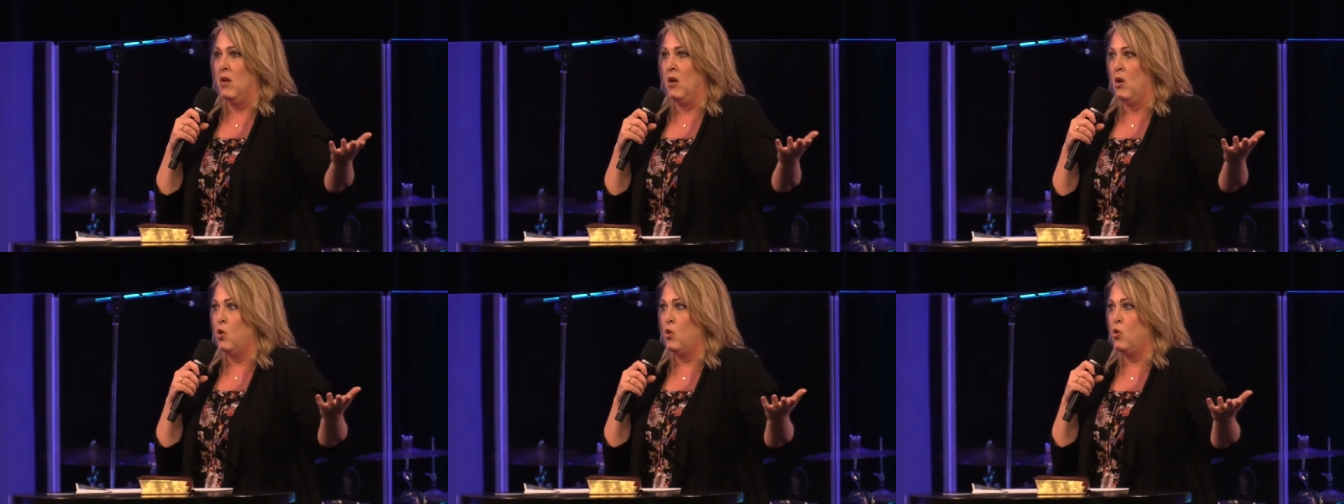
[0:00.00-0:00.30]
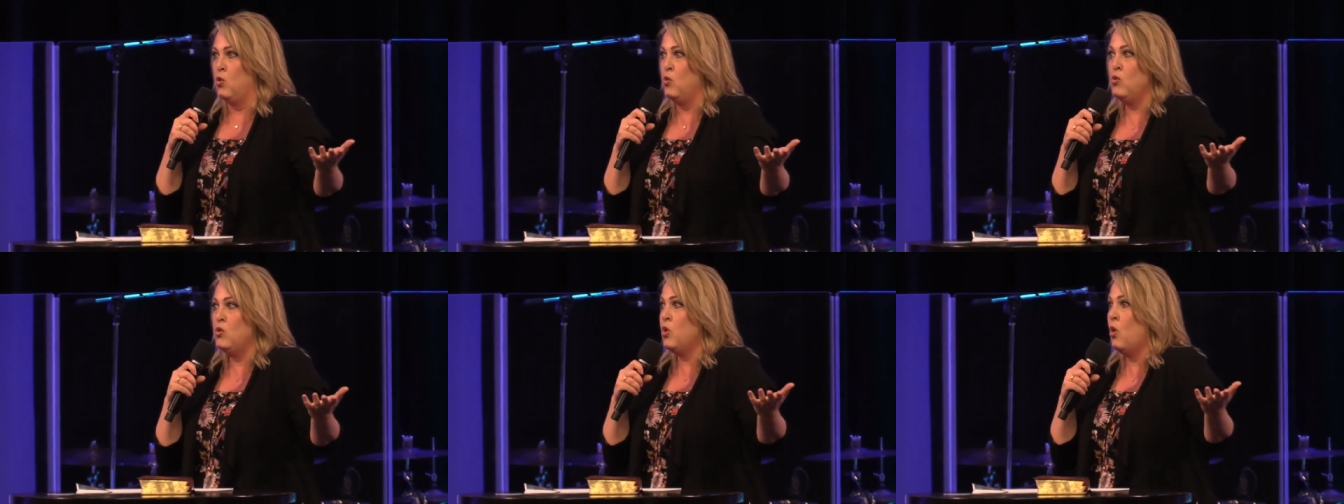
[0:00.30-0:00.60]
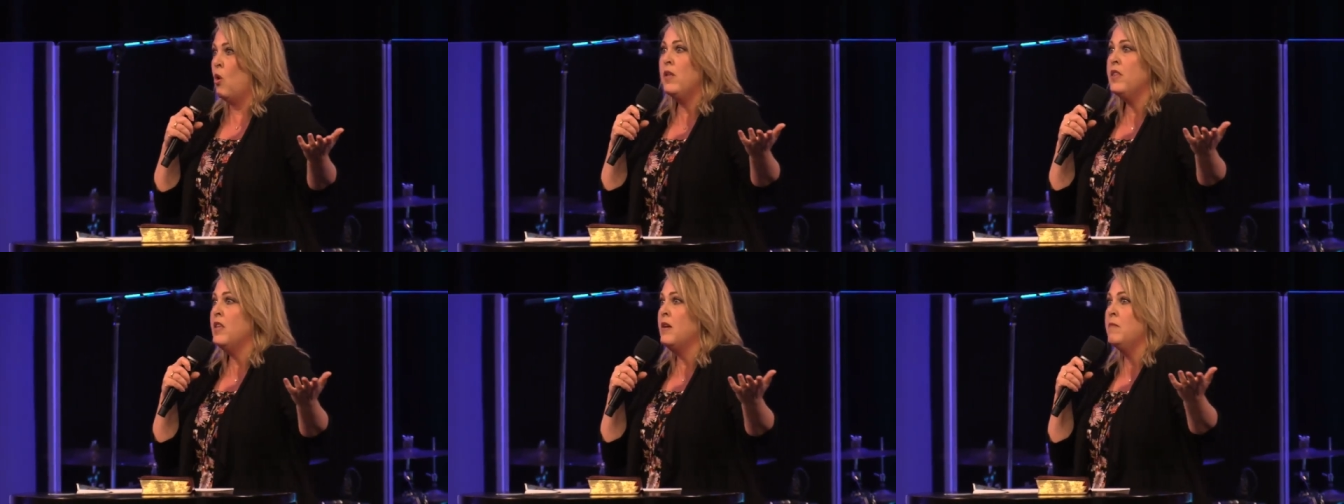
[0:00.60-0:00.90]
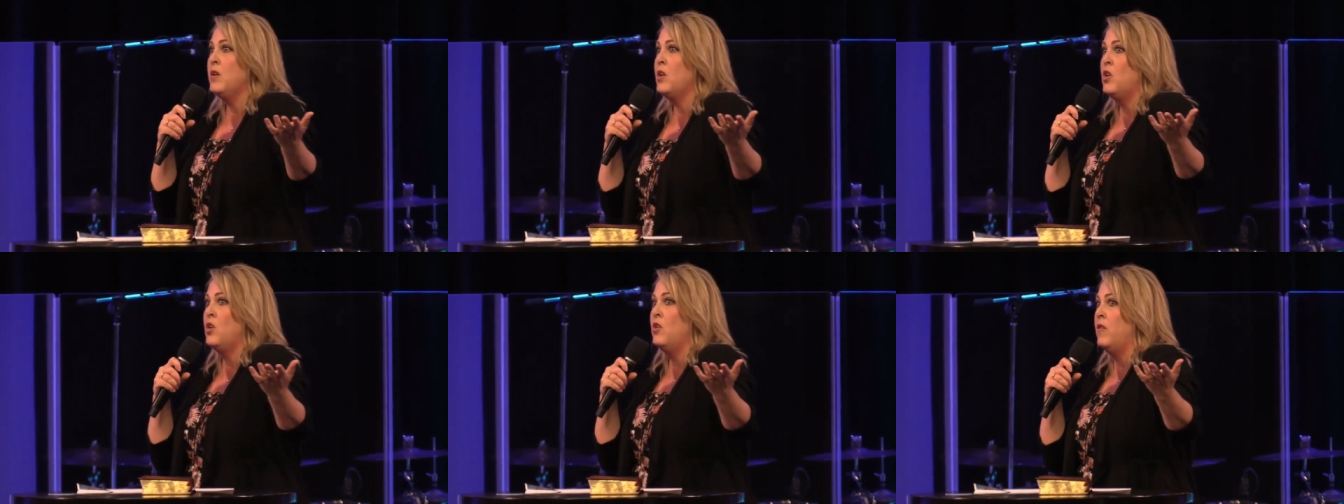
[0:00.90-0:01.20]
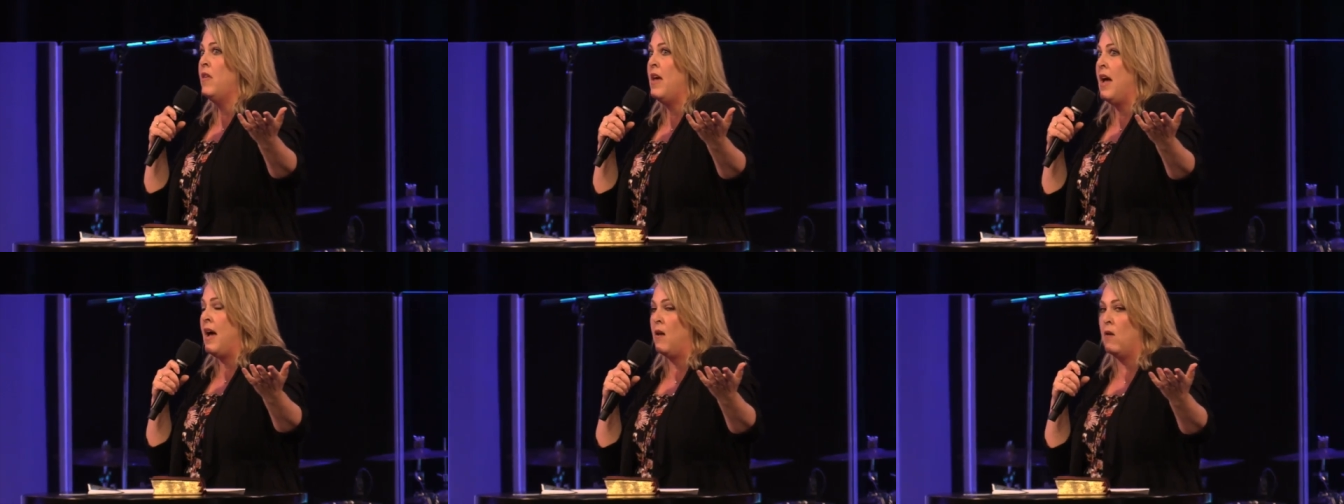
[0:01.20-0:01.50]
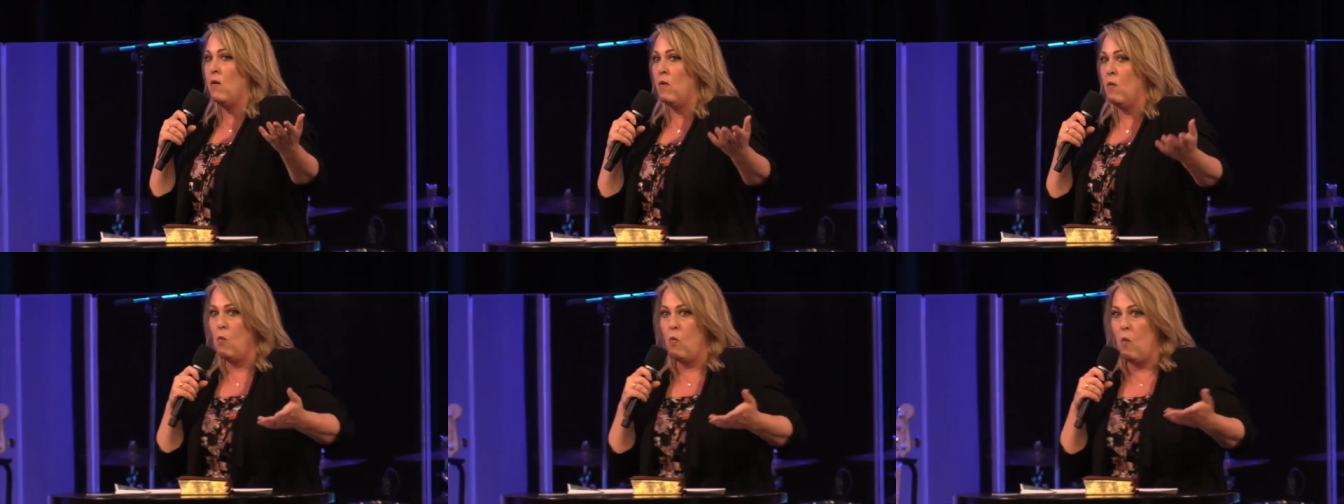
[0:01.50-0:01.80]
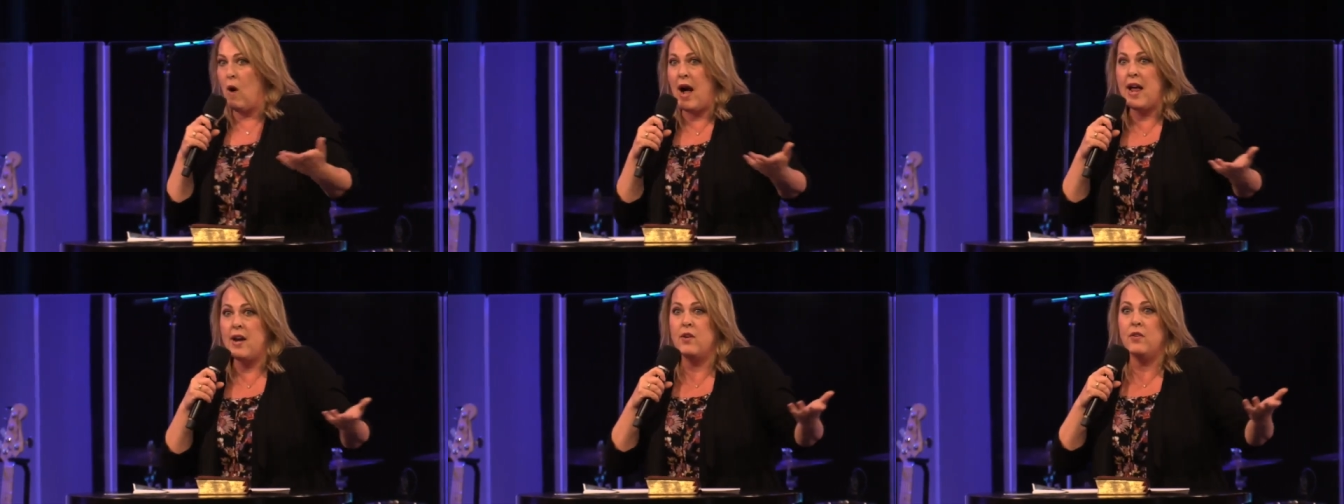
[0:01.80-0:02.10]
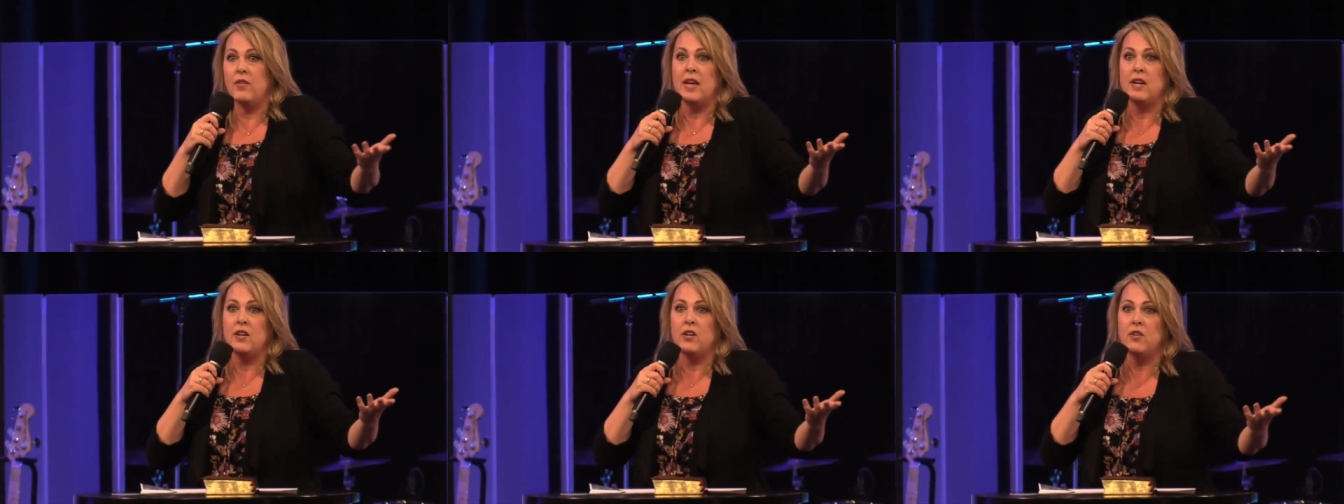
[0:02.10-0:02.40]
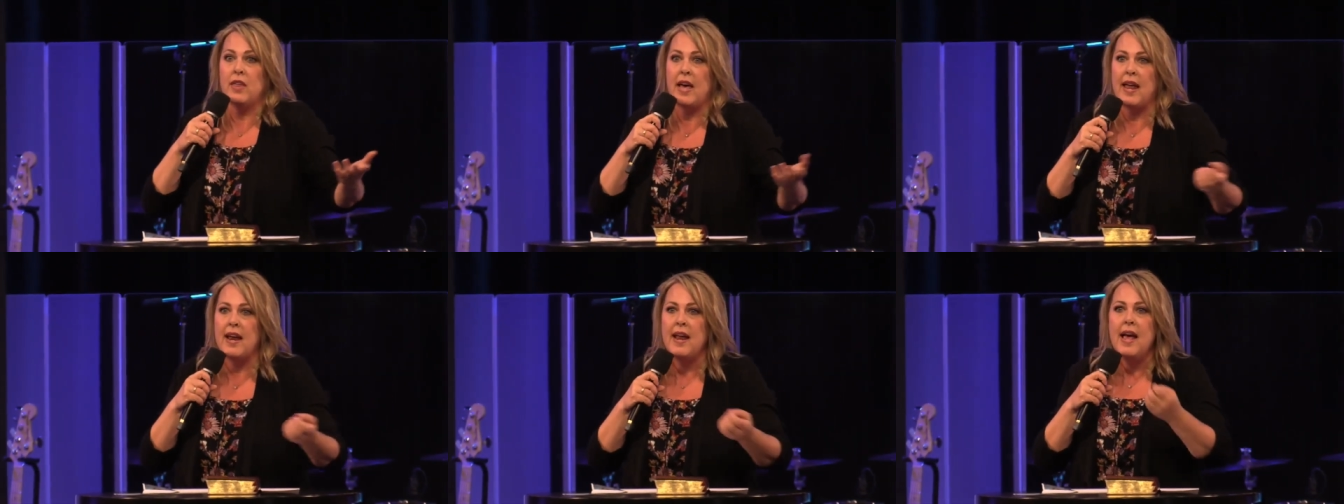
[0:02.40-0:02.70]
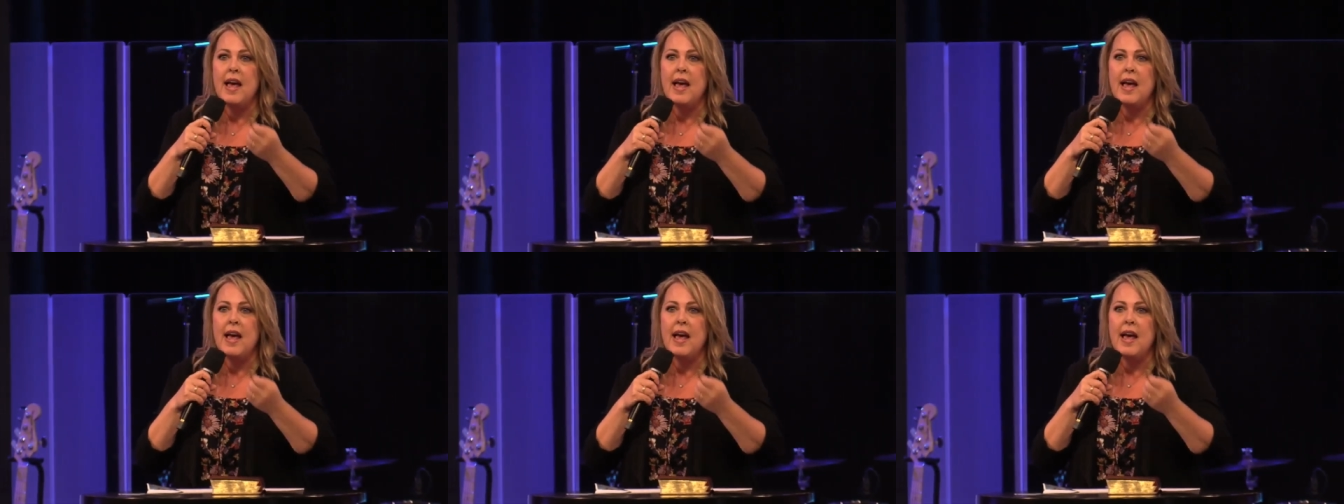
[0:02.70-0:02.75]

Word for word: Who told them to do that? Why do they do that?